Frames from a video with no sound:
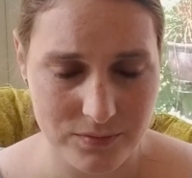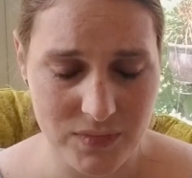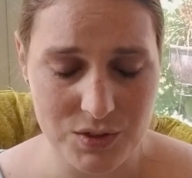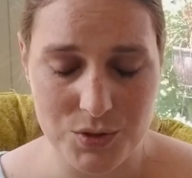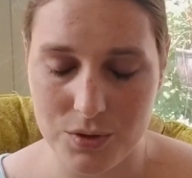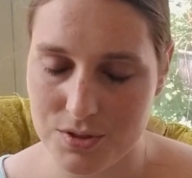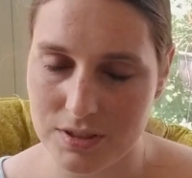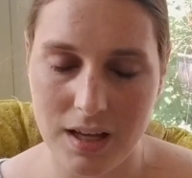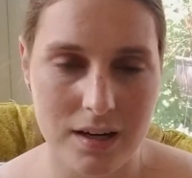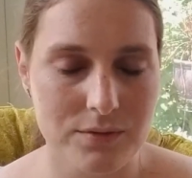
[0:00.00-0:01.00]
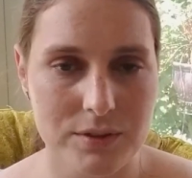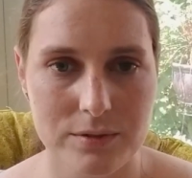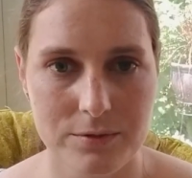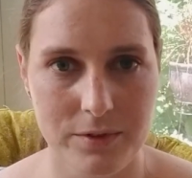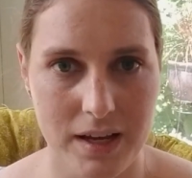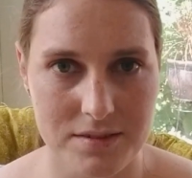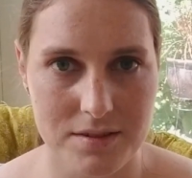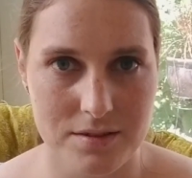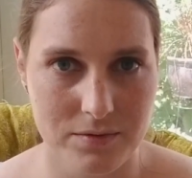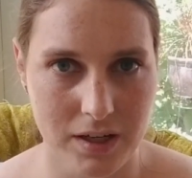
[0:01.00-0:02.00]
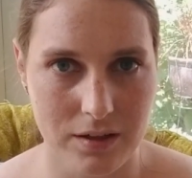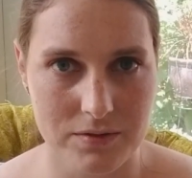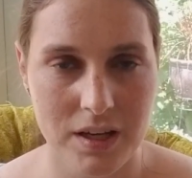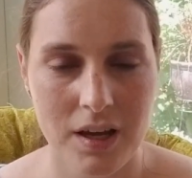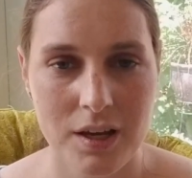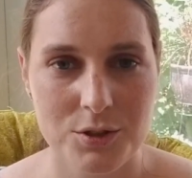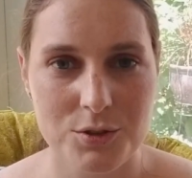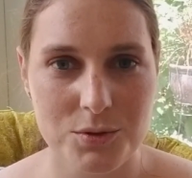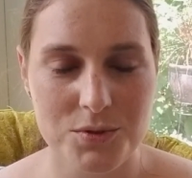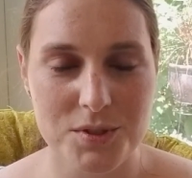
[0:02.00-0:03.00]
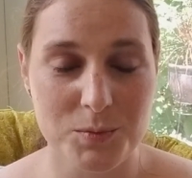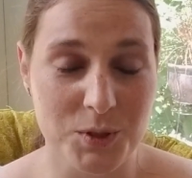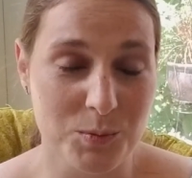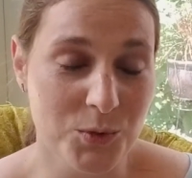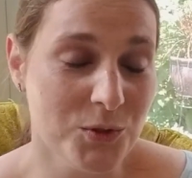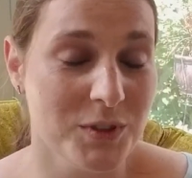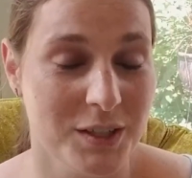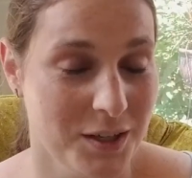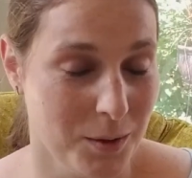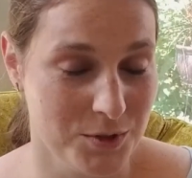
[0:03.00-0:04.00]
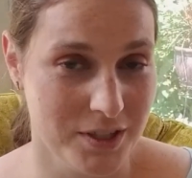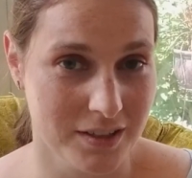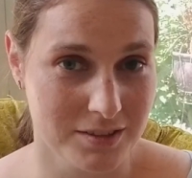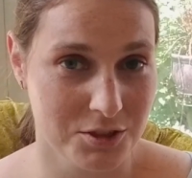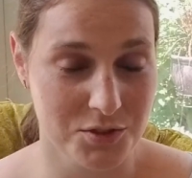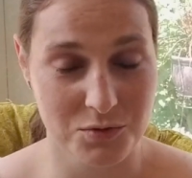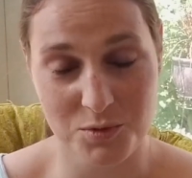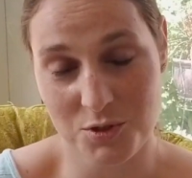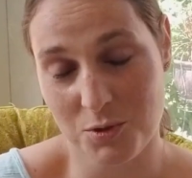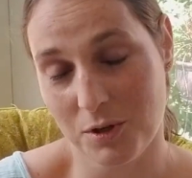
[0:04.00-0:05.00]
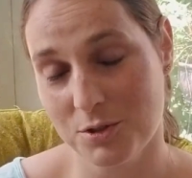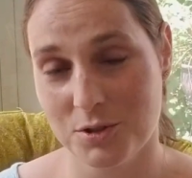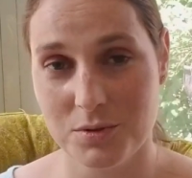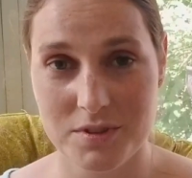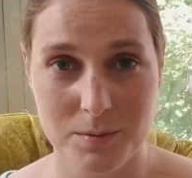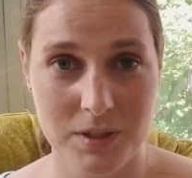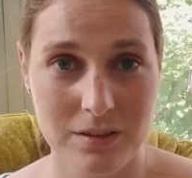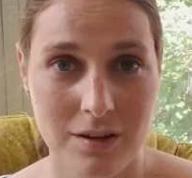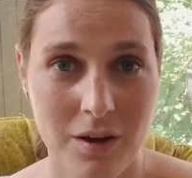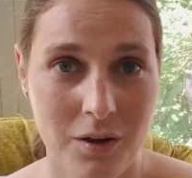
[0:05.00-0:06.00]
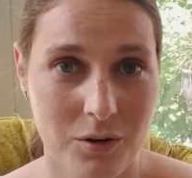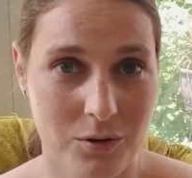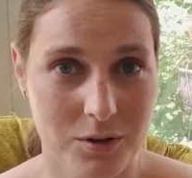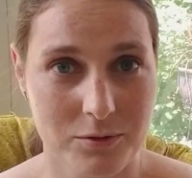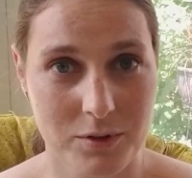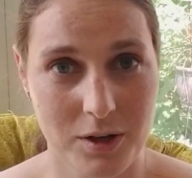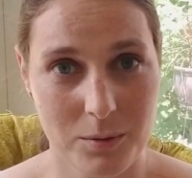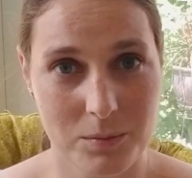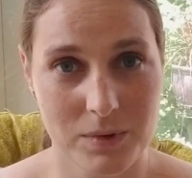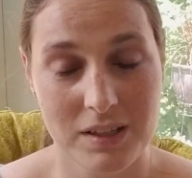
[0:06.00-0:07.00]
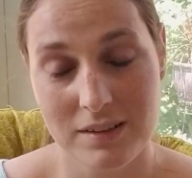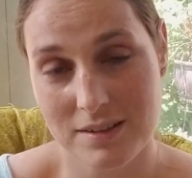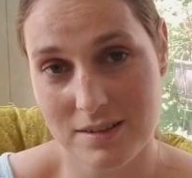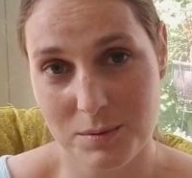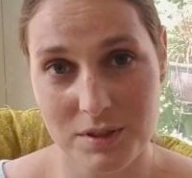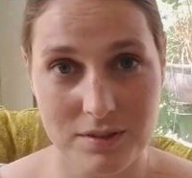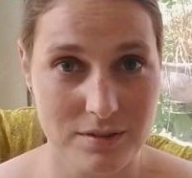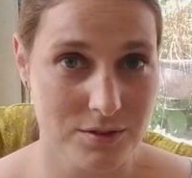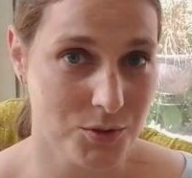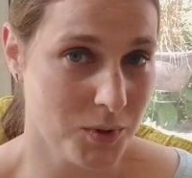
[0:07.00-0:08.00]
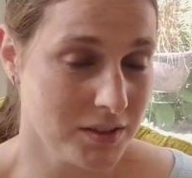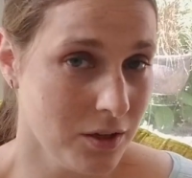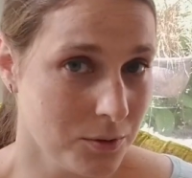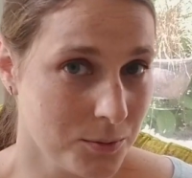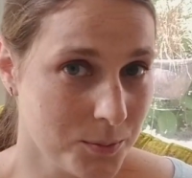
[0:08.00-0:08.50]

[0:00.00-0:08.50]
So there's a lot of different facets involved to simply moving an object just from storage to exhibit or from exhibit to on loan.